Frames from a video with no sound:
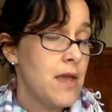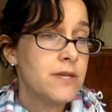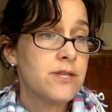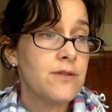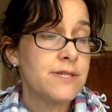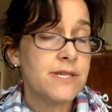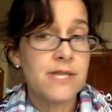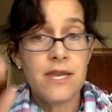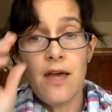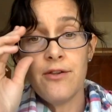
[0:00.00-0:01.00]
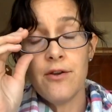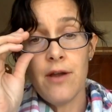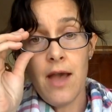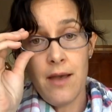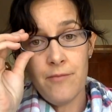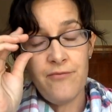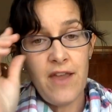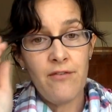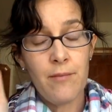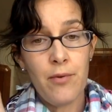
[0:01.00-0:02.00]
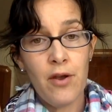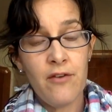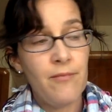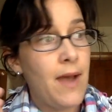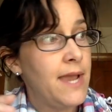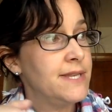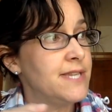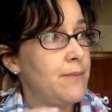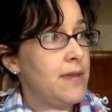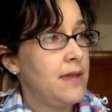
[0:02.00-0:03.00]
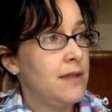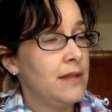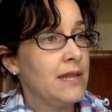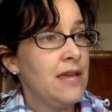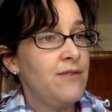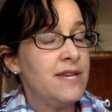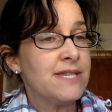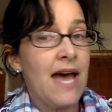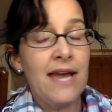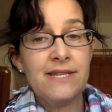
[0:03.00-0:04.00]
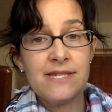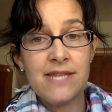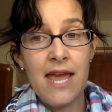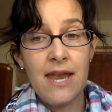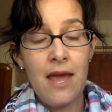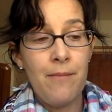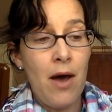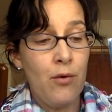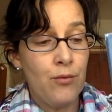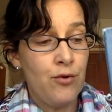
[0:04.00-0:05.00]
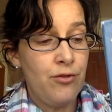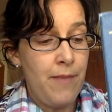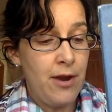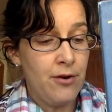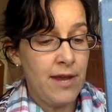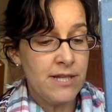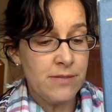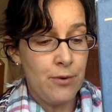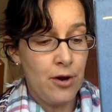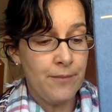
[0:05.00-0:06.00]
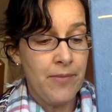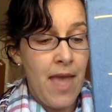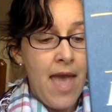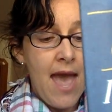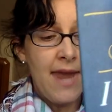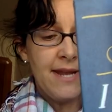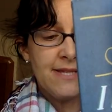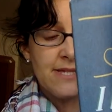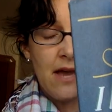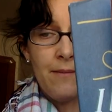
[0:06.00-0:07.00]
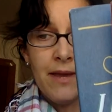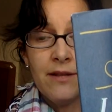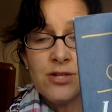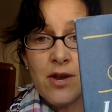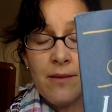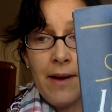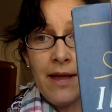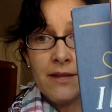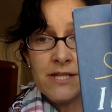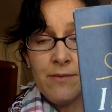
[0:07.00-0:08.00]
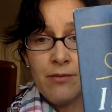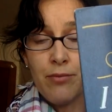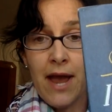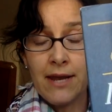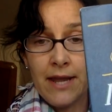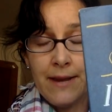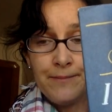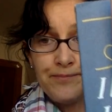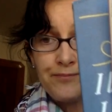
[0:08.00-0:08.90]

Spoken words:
So this is another favorite book of mine, Debbie Levy's I Dissent, about Ruth Bader Ginsburg. And it's illustrated by Elizabeth Bradley.